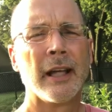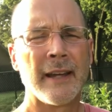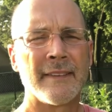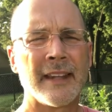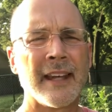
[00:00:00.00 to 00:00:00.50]

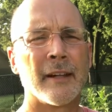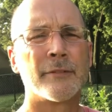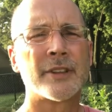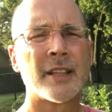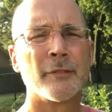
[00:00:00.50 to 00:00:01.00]
and they have
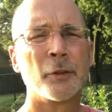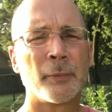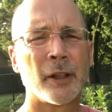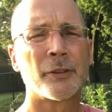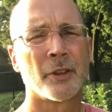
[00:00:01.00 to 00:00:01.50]
7
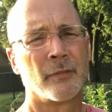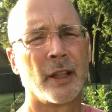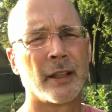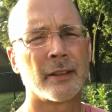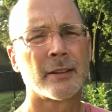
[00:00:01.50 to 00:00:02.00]
pairs of
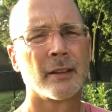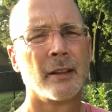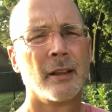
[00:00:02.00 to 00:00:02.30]
legs.